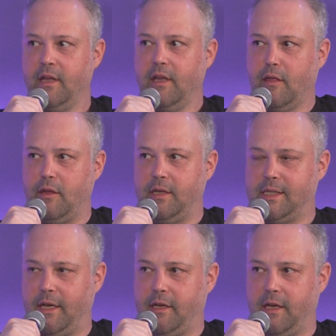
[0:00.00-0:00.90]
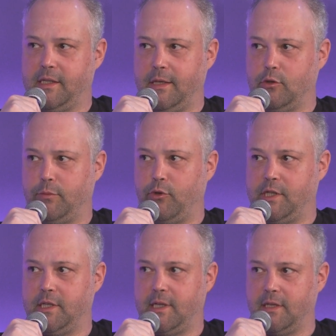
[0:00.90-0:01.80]
things like censorship
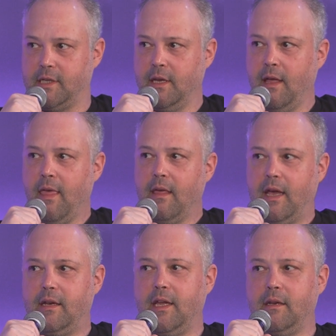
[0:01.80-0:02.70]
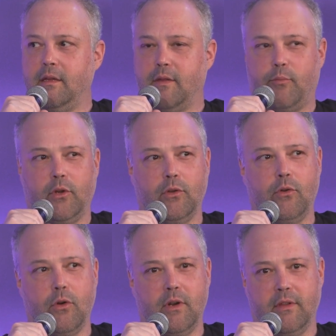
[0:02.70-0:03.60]
resistance. And then the
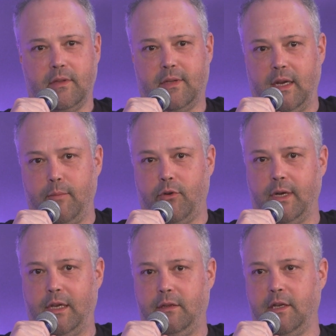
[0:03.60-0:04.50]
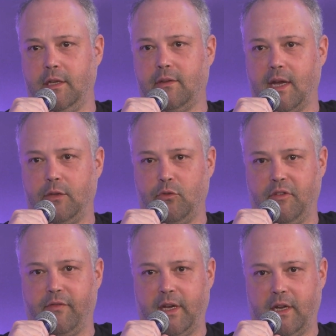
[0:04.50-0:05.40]
protocol deliberately didn't try to
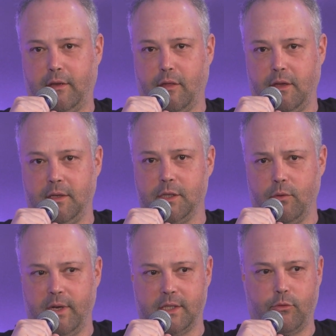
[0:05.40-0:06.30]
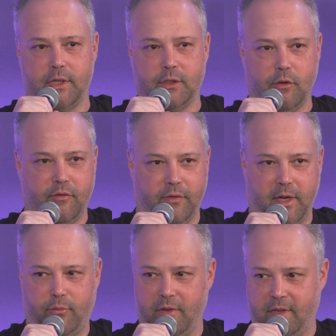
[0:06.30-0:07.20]
define other things. So as Kristof
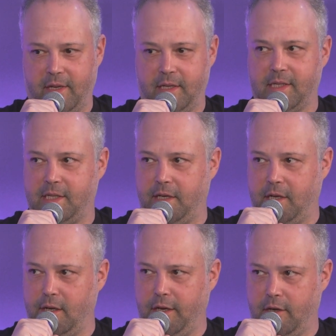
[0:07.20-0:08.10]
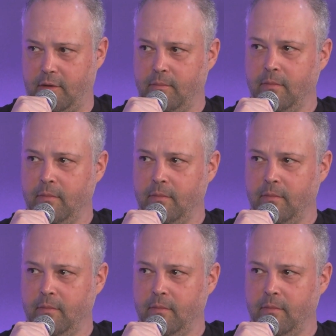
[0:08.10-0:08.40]
said earlier,